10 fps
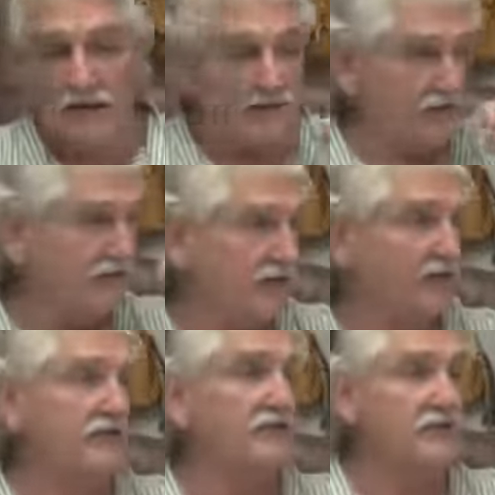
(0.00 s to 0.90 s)
in their
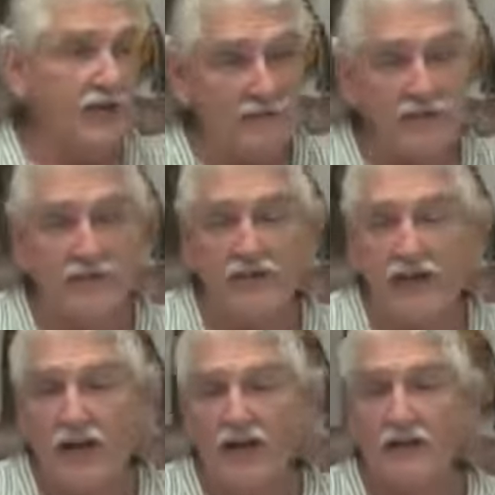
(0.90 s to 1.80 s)
60s and 70s and
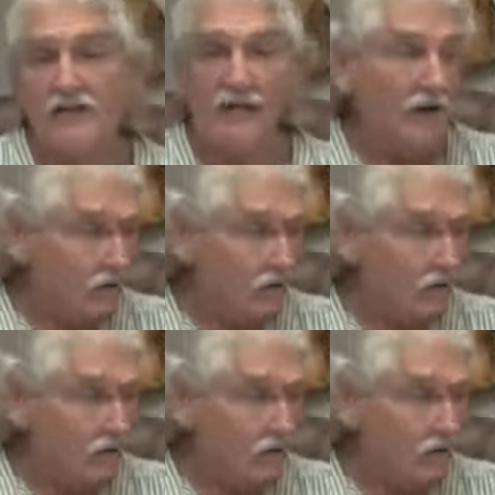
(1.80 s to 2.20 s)
80s.